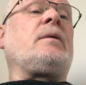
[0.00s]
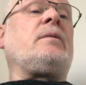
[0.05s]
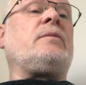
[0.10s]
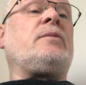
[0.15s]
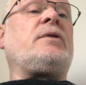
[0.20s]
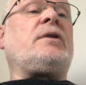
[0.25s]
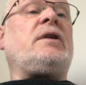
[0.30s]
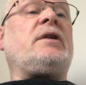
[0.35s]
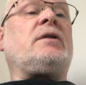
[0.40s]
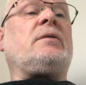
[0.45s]

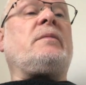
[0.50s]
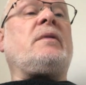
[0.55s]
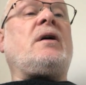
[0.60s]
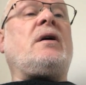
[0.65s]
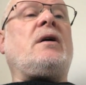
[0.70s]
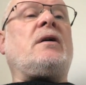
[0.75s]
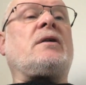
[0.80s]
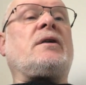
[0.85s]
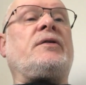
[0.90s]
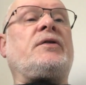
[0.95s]
But the little
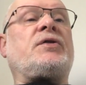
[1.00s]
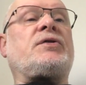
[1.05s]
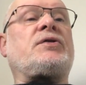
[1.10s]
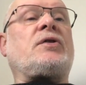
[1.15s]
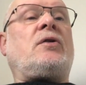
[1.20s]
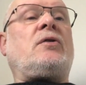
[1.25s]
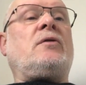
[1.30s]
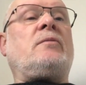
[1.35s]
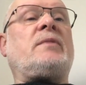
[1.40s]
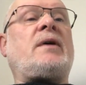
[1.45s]
mark on the
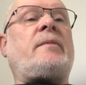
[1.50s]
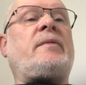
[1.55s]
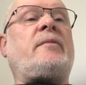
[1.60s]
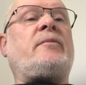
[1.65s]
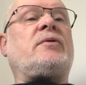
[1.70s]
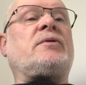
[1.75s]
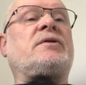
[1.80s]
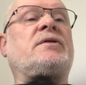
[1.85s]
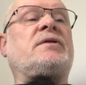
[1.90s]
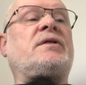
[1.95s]
soul may be
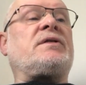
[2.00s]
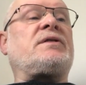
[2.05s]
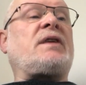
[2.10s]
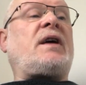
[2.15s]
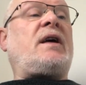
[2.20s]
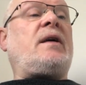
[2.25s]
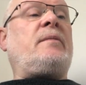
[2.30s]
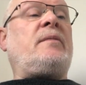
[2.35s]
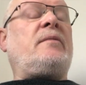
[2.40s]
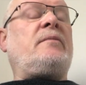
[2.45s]
much the
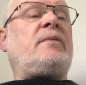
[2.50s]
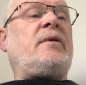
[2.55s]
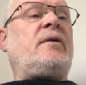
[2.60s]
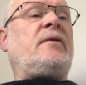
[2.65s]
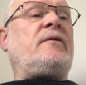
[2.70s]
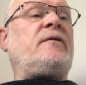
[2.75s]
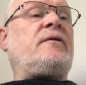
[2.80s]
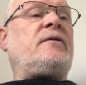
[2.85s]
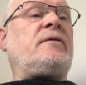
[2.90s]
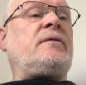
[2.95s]
same in
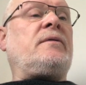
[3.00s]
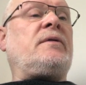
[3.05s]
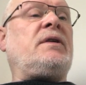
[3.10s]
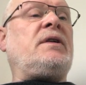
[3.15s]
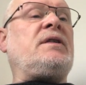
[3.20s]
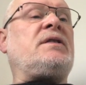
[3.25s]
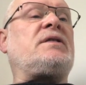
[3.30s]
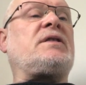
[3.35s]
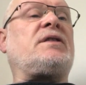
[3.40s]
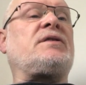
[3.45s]
both.
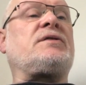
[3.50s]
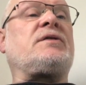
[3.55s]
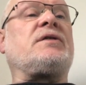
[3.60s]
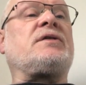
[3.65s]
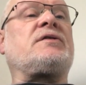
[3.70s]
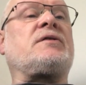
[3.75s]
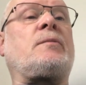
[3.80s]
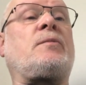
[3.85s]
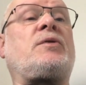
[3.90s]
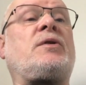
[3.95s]
Each has done
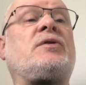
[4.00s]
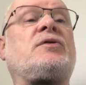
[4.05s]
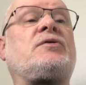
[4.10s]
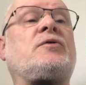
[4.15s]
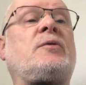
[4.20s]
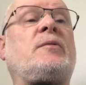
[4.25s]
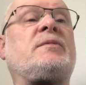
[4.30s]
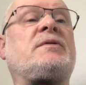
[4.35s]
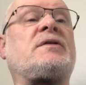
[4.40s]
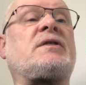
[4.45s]
something
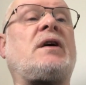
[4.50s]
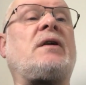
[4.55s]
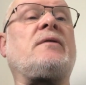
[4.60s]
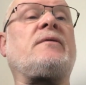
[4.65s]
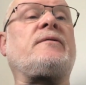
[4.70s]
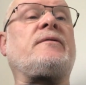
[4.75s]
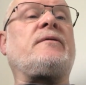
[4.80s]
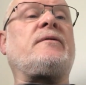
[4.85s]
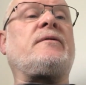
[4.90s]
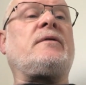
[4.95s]
to
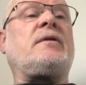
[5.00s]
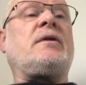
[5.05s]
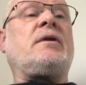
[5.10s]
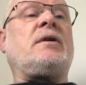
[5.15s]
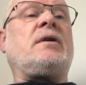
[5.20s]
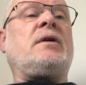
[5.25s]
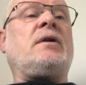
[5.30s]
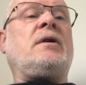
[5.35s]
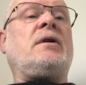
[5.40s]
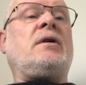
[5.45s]
himself,
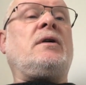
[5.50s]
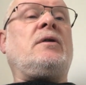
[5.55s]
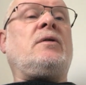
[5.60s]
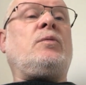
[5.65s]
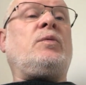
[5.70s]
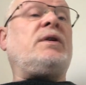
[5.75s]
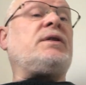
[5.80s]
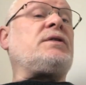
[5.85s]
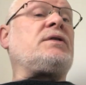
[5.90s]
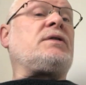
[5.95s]

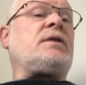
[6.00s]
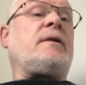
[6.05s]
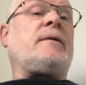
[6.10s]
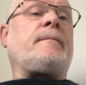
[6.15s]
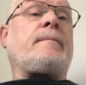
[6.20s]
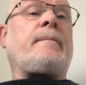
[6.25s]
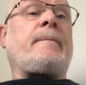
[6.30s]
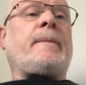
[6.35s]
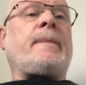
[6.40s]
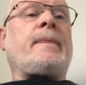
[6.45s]
which,
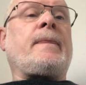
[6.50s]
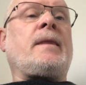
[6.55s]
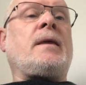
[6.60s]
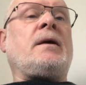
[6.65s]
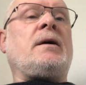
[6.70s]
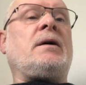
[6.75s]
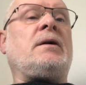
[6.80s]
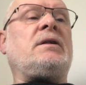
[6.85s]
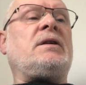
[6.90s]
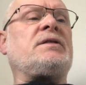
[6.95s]

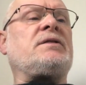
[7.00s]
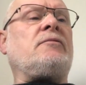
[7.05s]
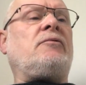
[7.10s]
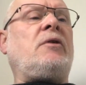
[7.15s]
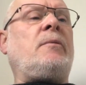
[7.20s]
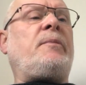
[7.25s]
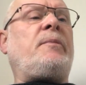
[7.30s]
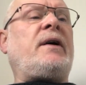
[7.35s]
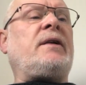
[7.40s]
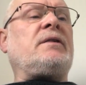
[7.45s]
unless he
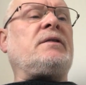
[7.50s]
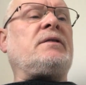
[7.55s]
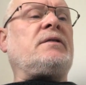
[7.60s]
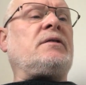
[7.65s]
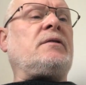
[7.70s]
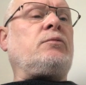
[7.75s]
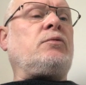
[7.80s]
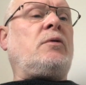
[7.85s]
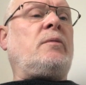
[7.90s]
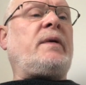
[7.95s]

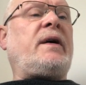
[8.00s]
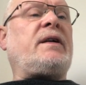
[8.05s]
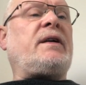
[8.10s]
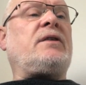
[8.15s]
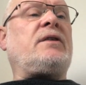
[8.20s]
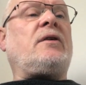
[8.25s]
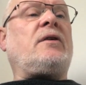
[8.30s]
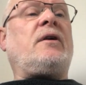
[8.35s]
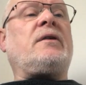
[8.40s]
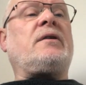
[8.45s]
repents, will make
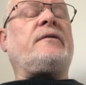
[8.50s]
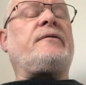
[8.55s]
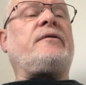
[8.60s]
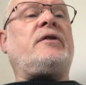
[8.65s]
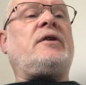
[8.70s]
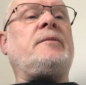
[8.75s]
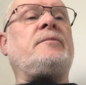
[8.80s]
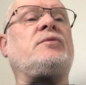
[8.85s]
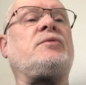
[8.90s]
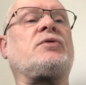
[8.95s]
it harder for
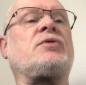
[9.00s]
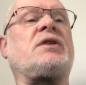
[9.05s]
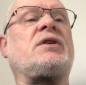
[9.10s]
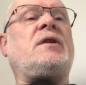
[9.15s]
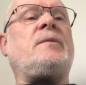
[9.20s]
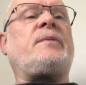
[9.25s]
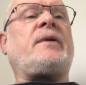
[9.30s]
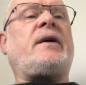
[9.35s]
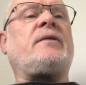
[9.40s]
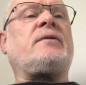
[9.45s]
him to
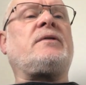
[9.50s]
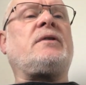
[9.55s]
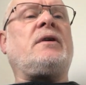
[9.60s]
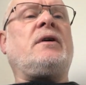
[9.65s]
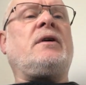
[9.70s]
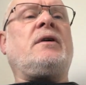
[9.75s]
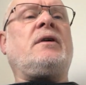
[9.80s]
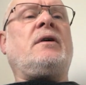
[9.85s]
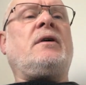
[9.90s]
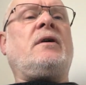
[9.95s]
keep out
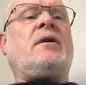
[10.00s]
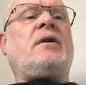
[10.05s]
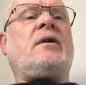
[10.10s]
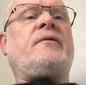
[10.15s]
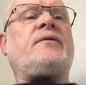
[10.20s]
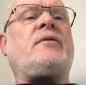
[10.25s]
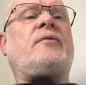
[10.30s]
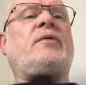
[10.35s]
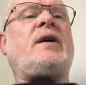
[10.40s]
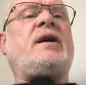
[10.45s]

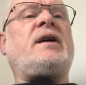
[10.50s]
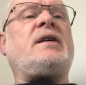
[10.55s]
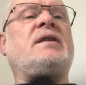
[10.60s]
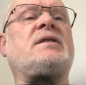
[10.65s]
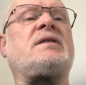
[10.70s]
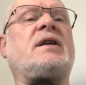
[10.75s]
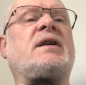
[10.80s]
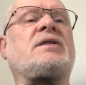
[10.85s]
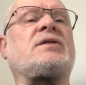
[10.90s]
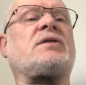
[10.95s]
of the rage
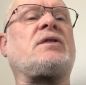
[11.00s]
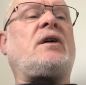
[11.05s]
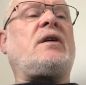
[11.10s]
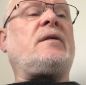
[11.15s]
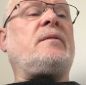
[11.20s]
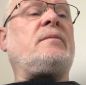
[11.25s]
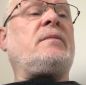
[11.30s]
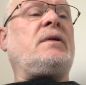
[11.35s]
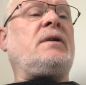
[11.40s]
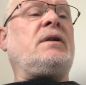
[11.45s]
next
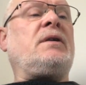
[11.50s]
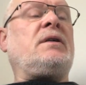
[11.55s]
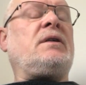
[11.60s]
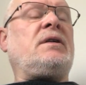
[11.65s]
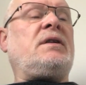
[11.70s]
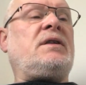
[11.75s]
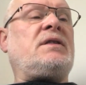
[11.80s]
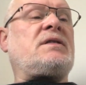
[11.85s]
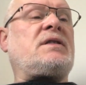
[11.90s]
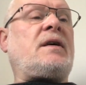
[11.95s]
time
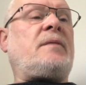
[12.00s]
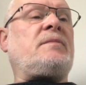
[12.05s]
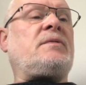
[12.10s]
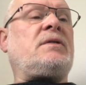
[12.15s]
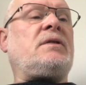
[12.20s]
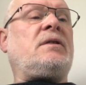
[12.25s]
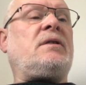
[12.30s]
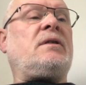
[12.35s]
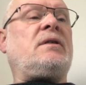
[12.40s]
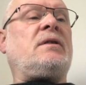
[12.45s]
he is
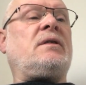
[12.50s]
tempted,